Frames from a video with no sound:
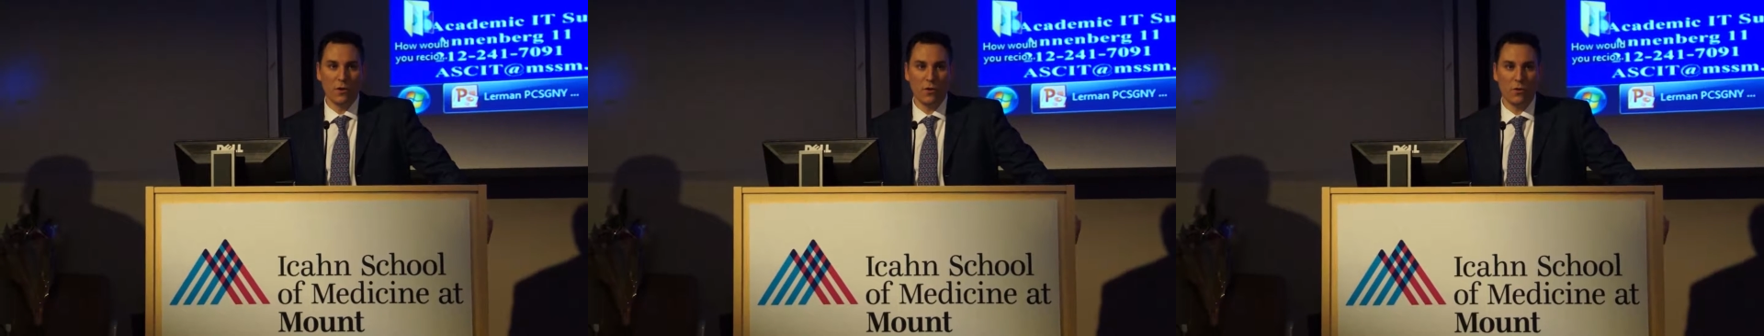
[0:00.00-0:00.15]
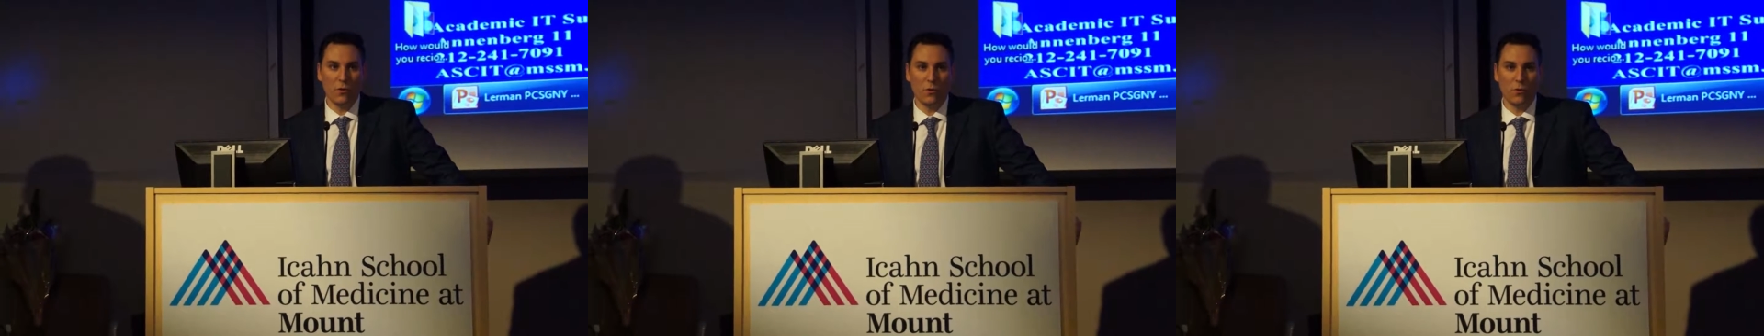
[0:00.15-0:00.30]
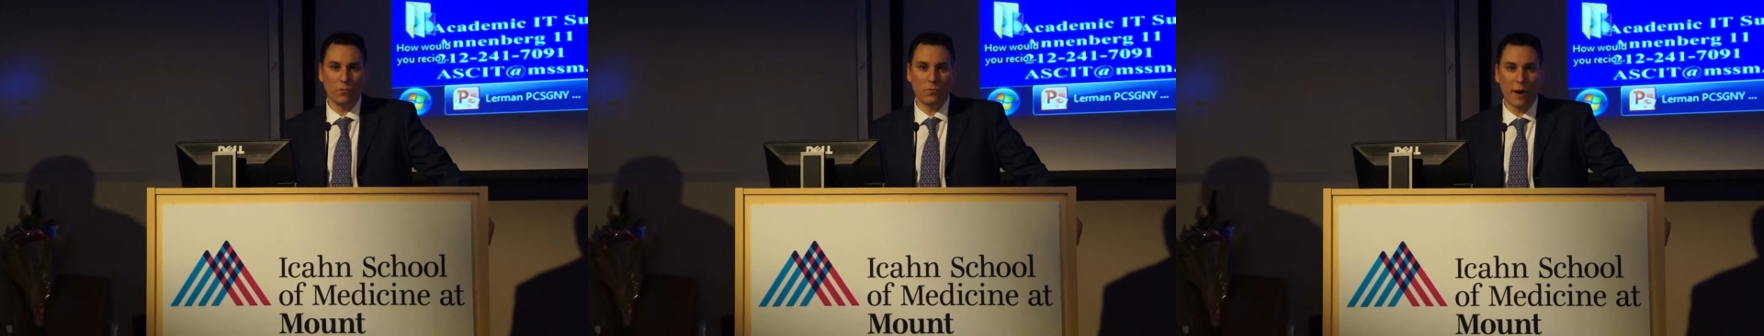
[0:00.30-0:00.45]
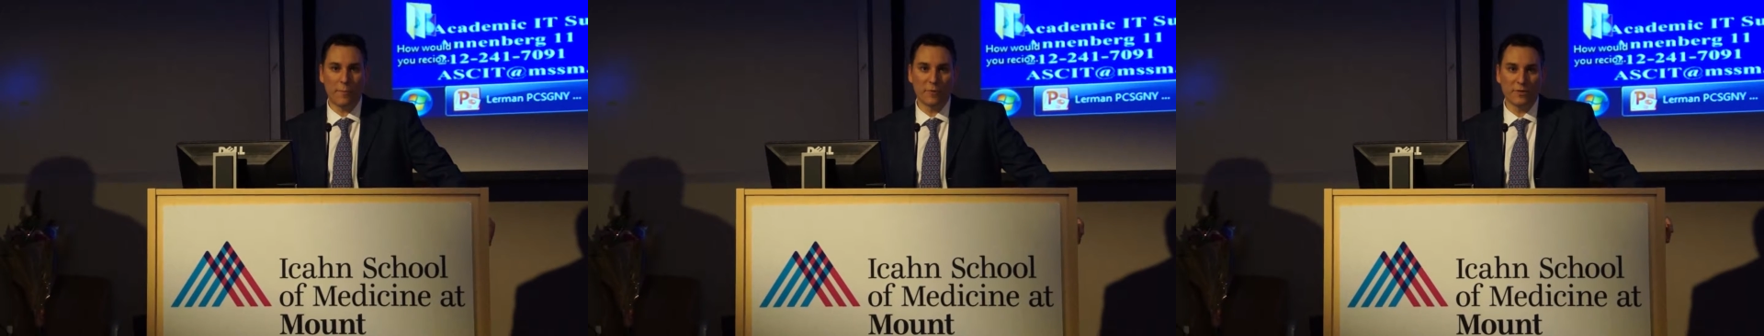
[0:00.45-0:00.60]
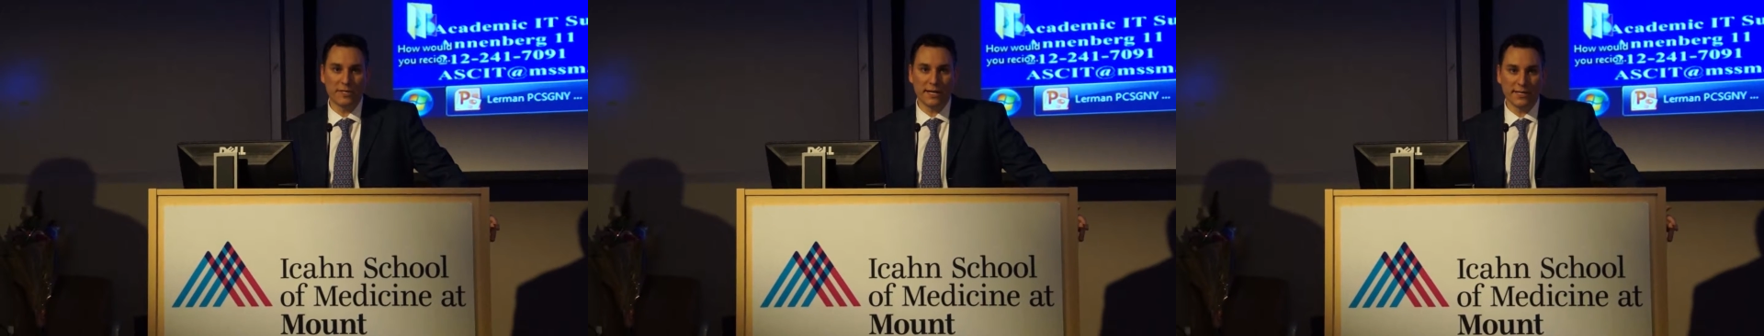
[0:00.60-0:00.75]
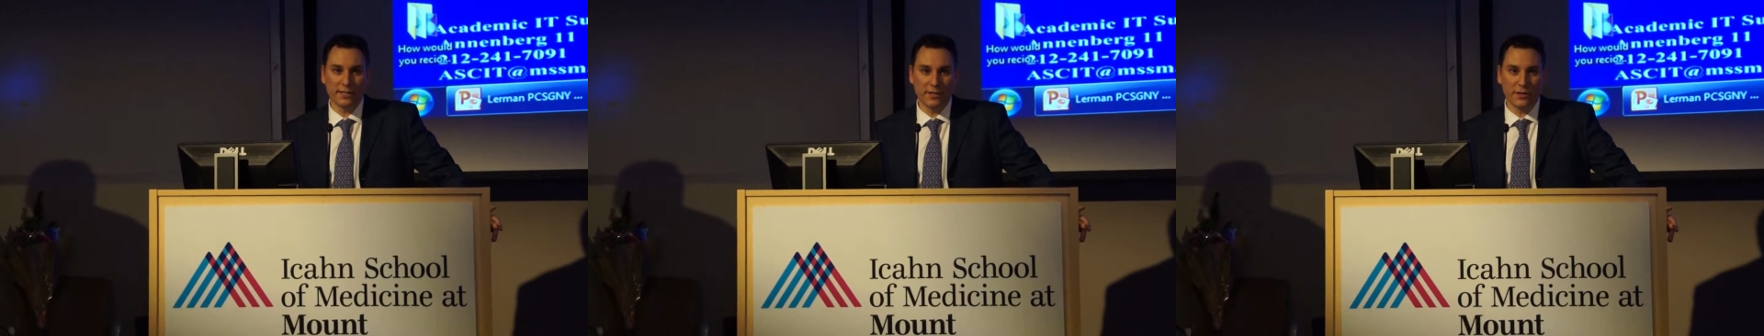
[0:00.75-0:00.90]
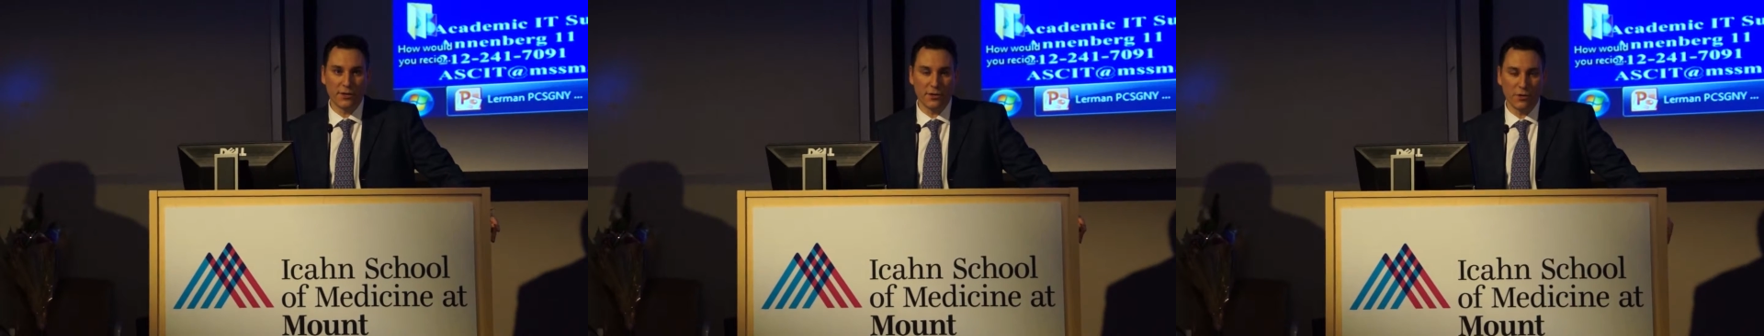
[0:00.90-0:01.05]
who
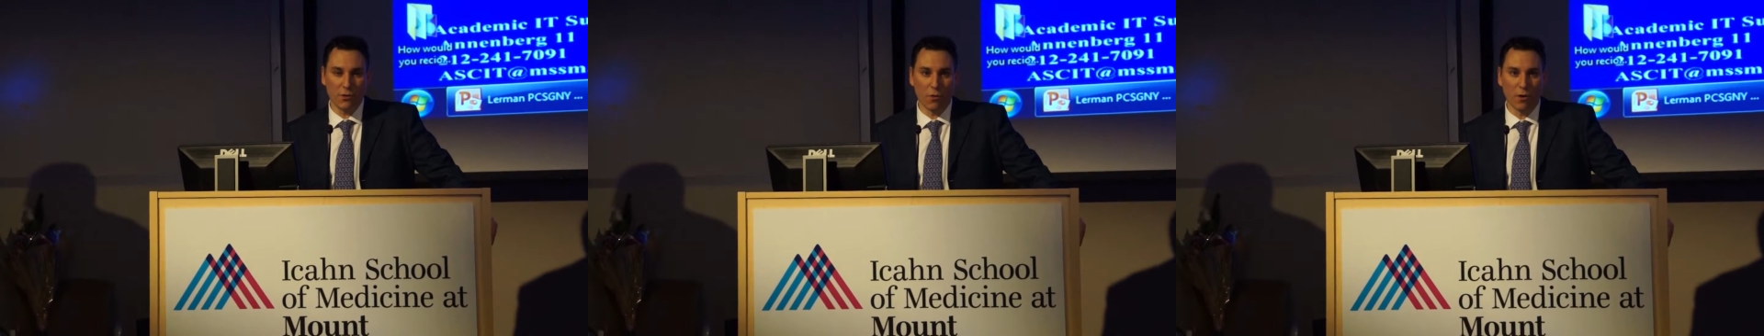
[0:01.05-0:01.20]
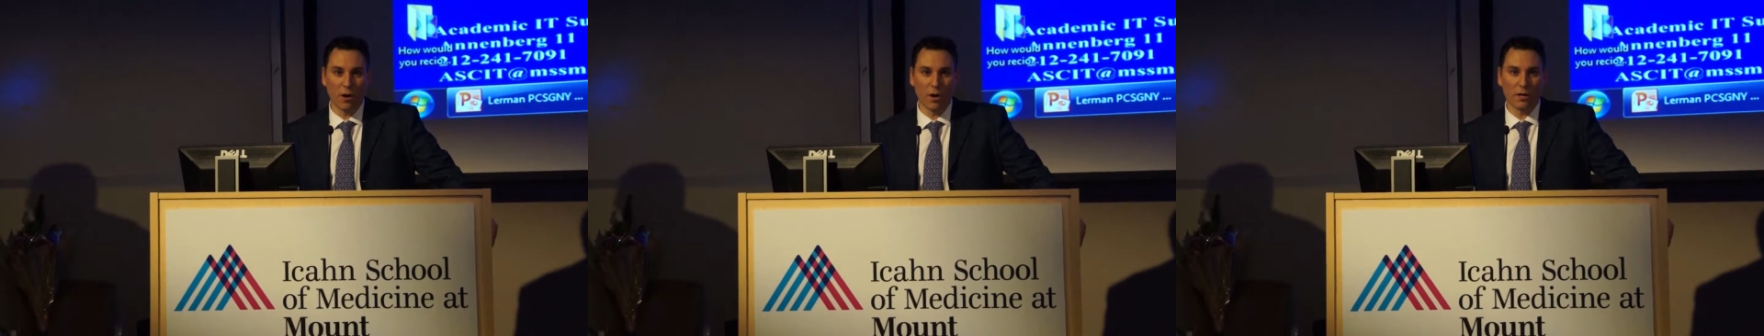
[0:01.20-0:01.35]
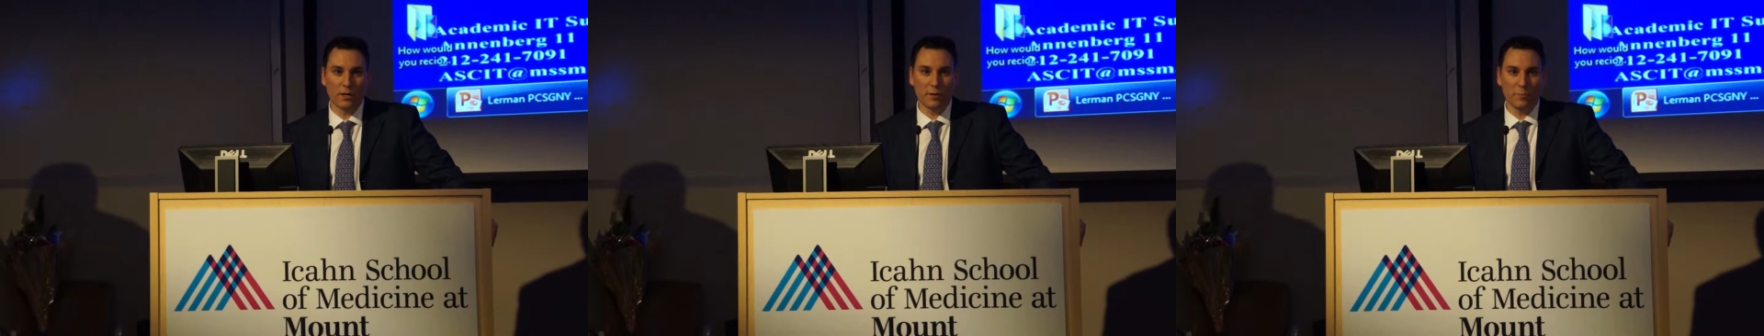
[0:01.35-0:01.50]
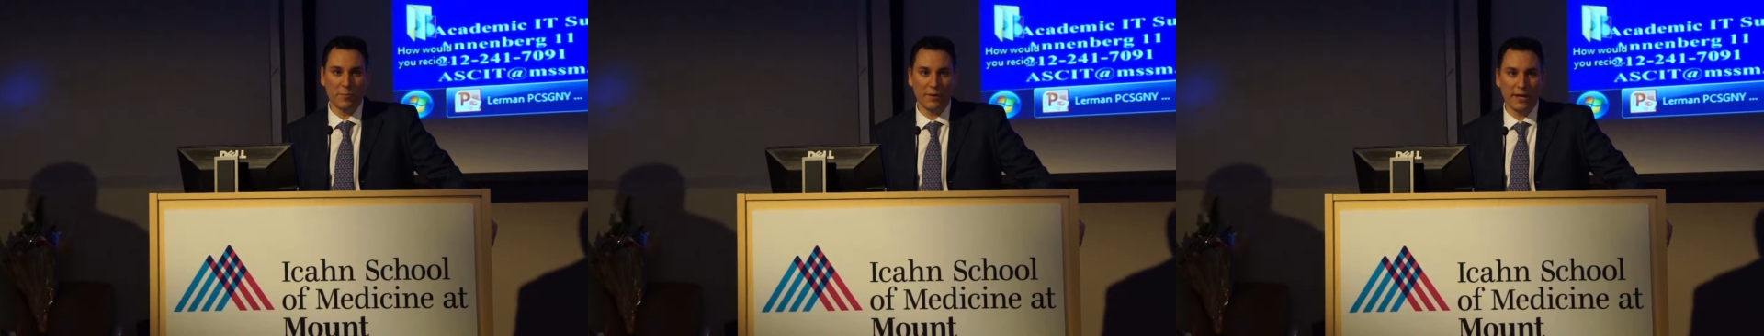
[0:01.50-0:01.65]
represented New York in